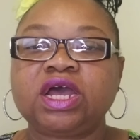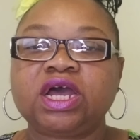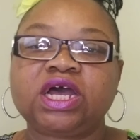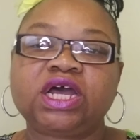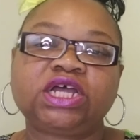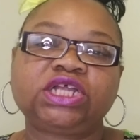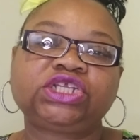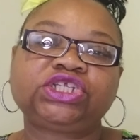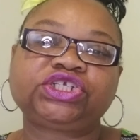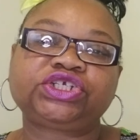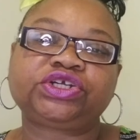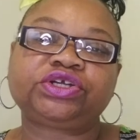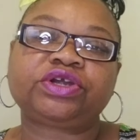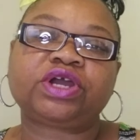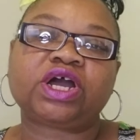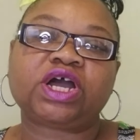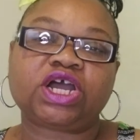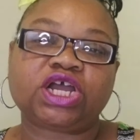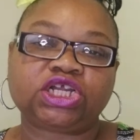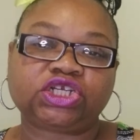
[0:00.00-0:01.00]
Under
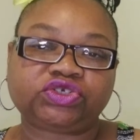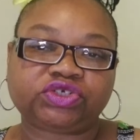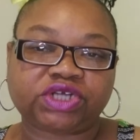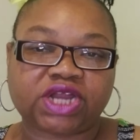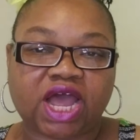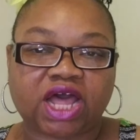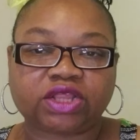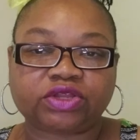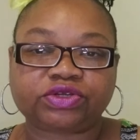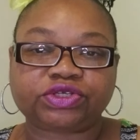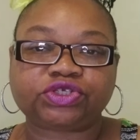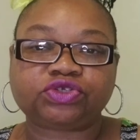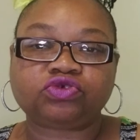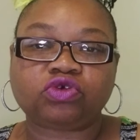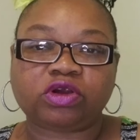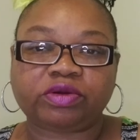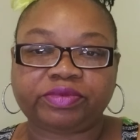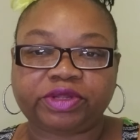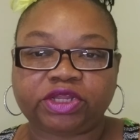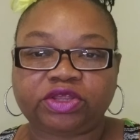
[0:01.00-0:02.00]
$100,
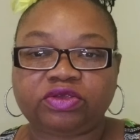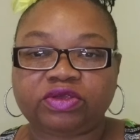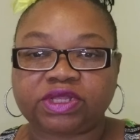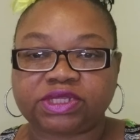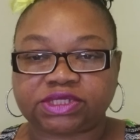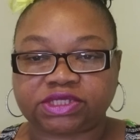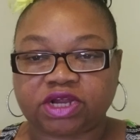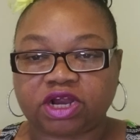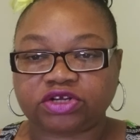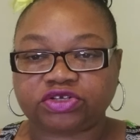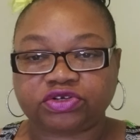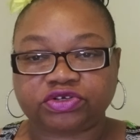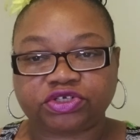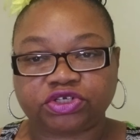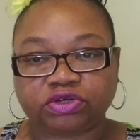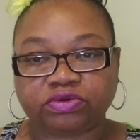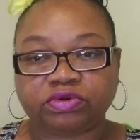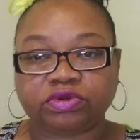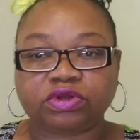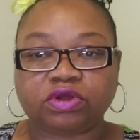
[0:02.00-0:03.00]
normally you can start your
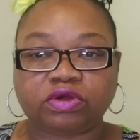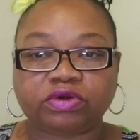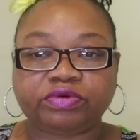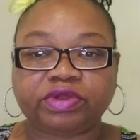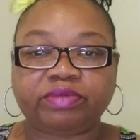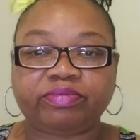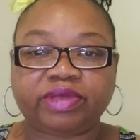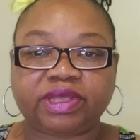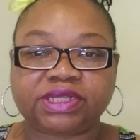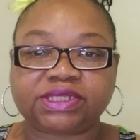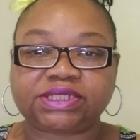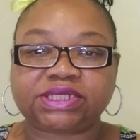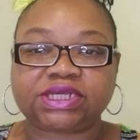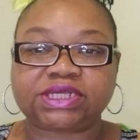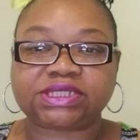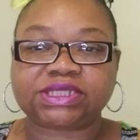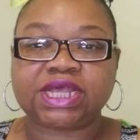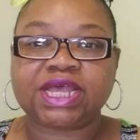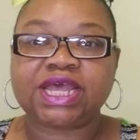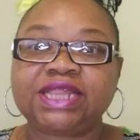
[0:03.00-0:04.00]
general notary
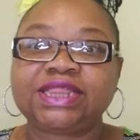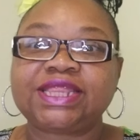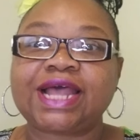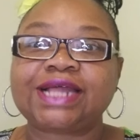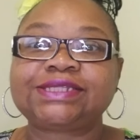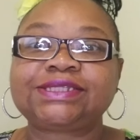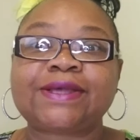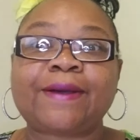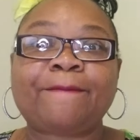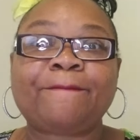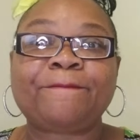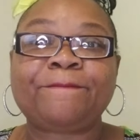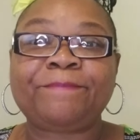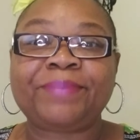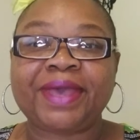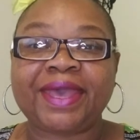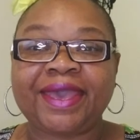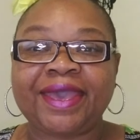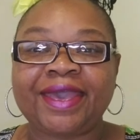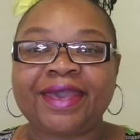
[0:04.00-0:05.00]
business. That's a
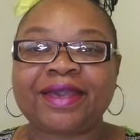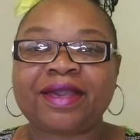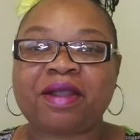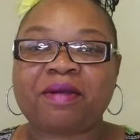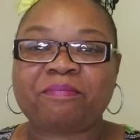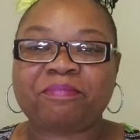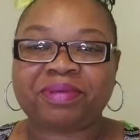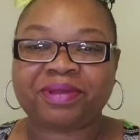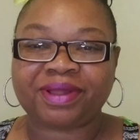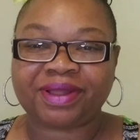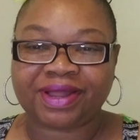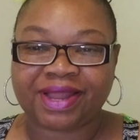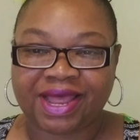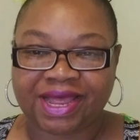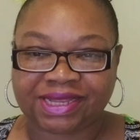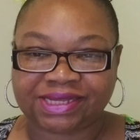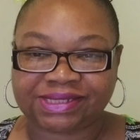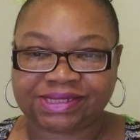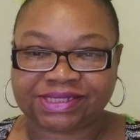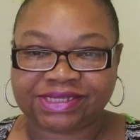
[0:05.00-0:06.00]
big
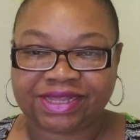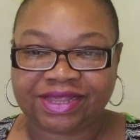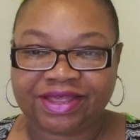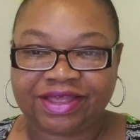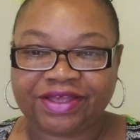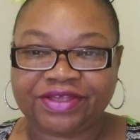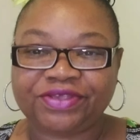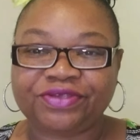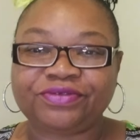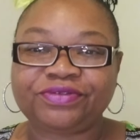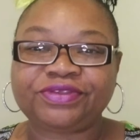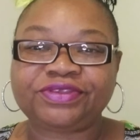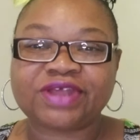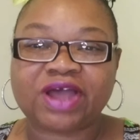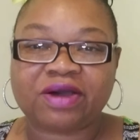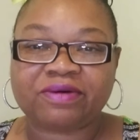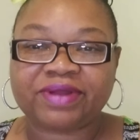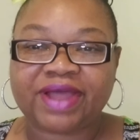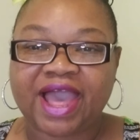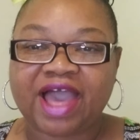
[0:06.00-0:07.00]
plus. You
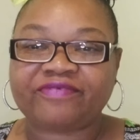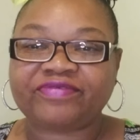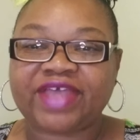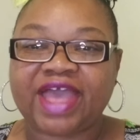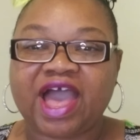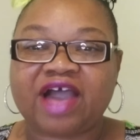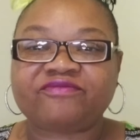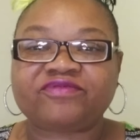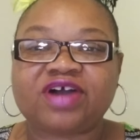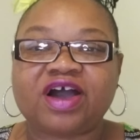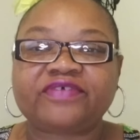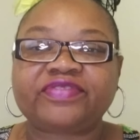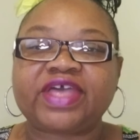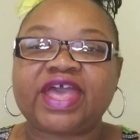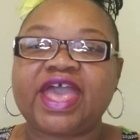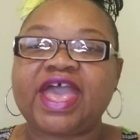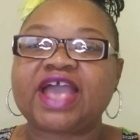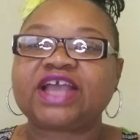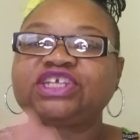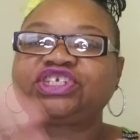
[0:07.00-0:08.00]
don't have to have all
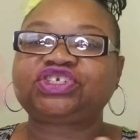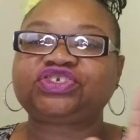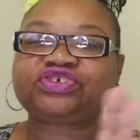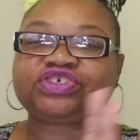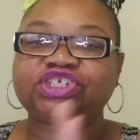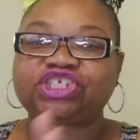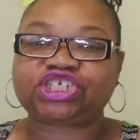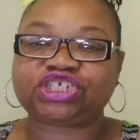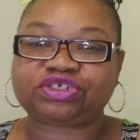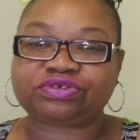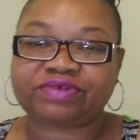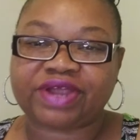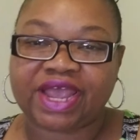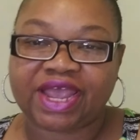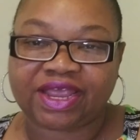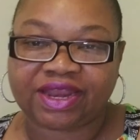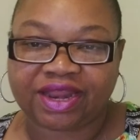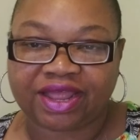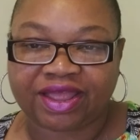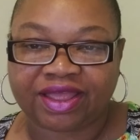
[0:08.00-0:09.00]
the extra
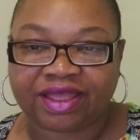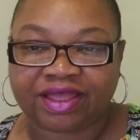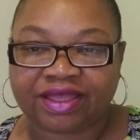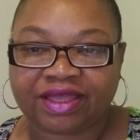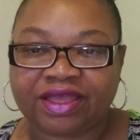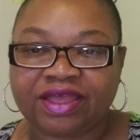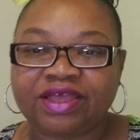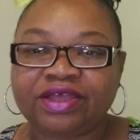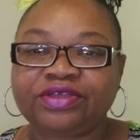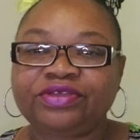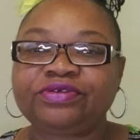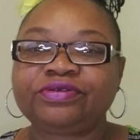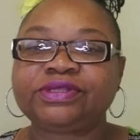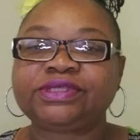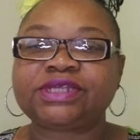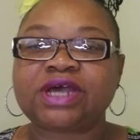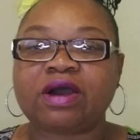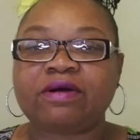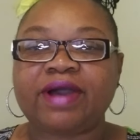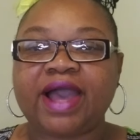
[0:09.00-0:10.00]
training. You
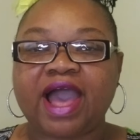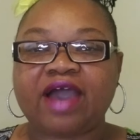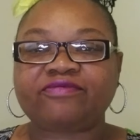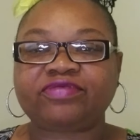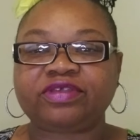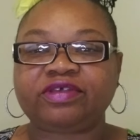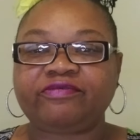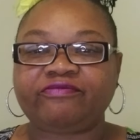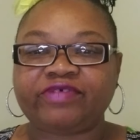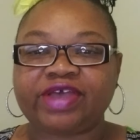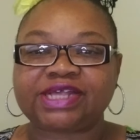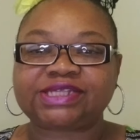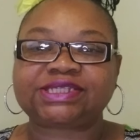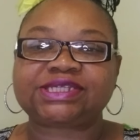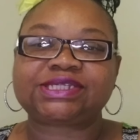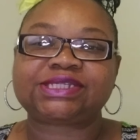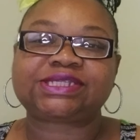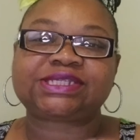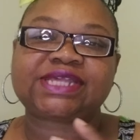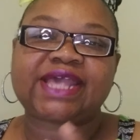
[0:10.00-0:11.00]
don't have to invest
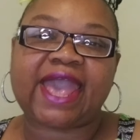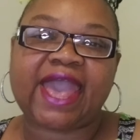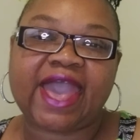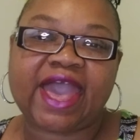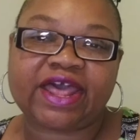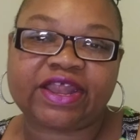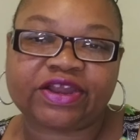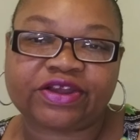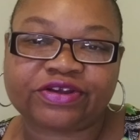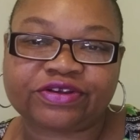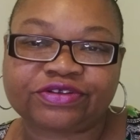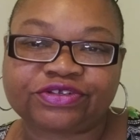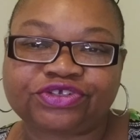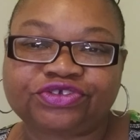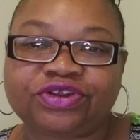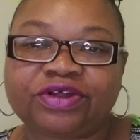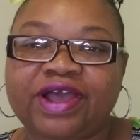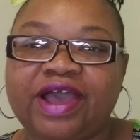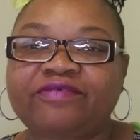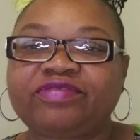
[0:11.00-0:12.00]
in scanners.
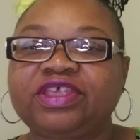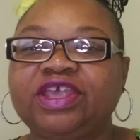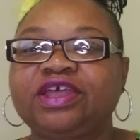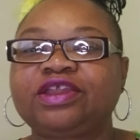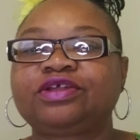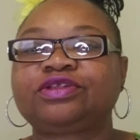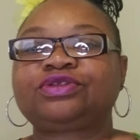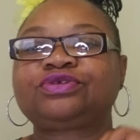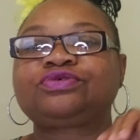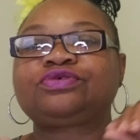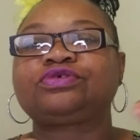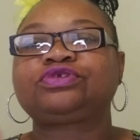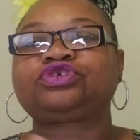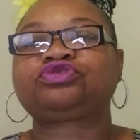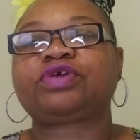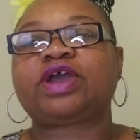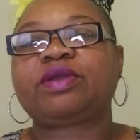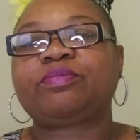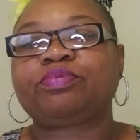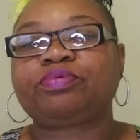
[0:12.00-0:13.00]
You don't have to get a dual
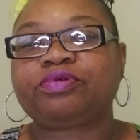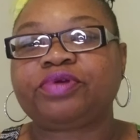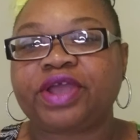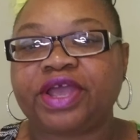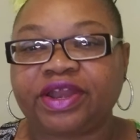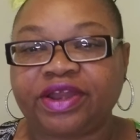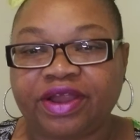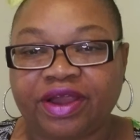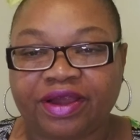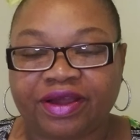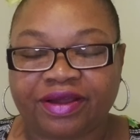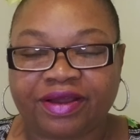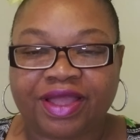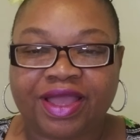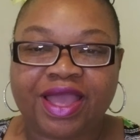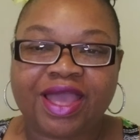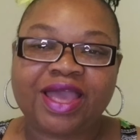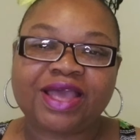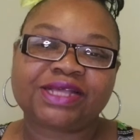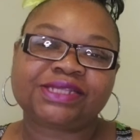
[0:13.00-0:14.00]
tray printer.
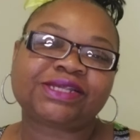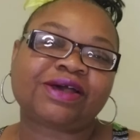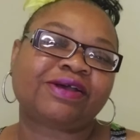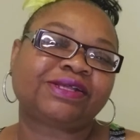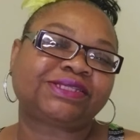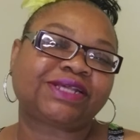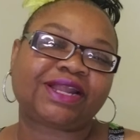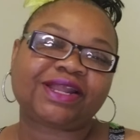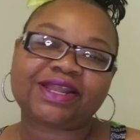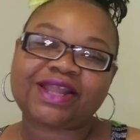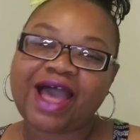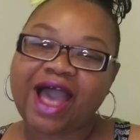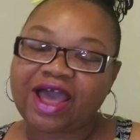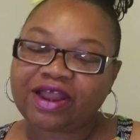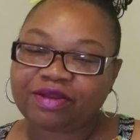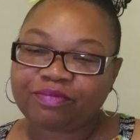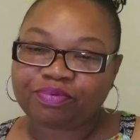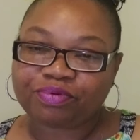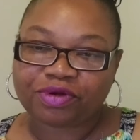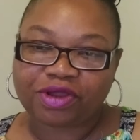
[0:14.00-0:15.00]
So it's a lot
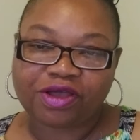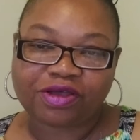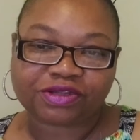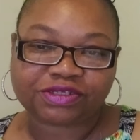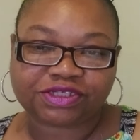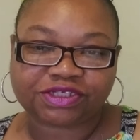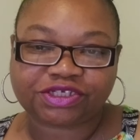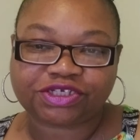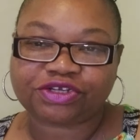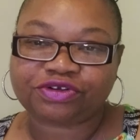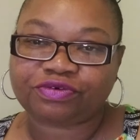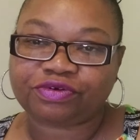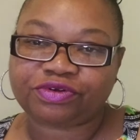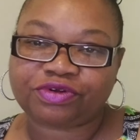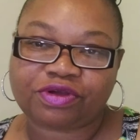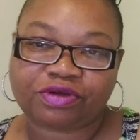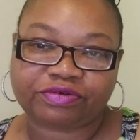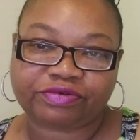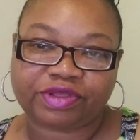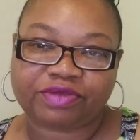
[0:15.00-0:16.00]
of pros to general
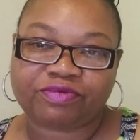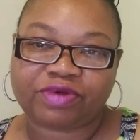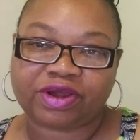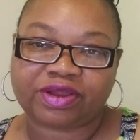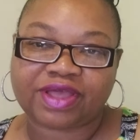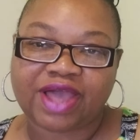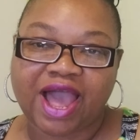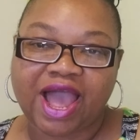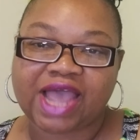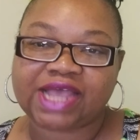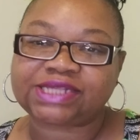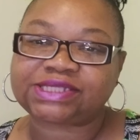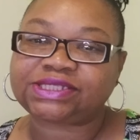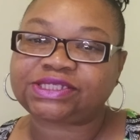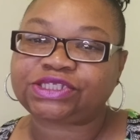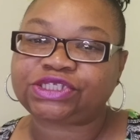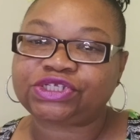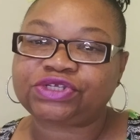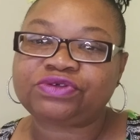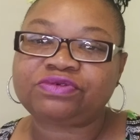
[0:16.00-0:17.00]
notary work, guys.
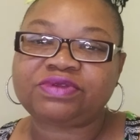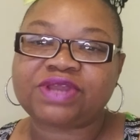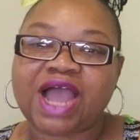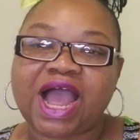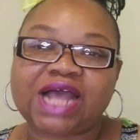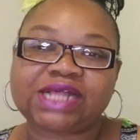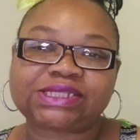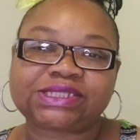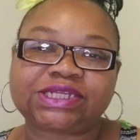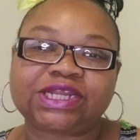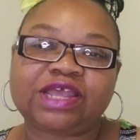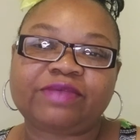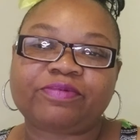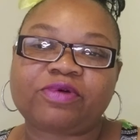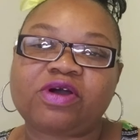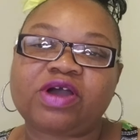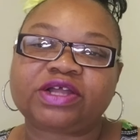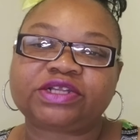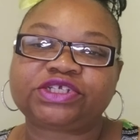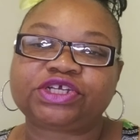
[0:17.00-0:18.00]
Do not sleep
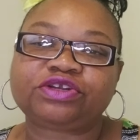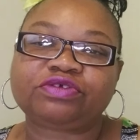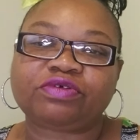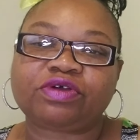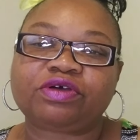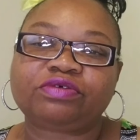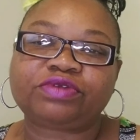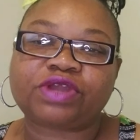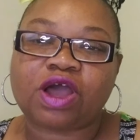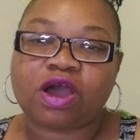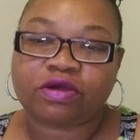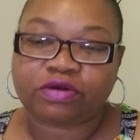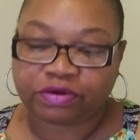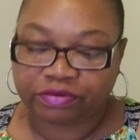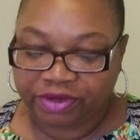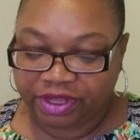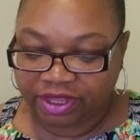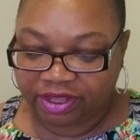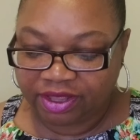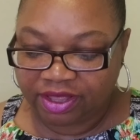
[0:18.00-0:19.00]
on general
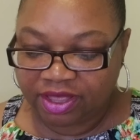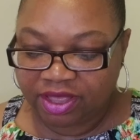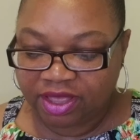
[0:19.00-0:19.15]
notary.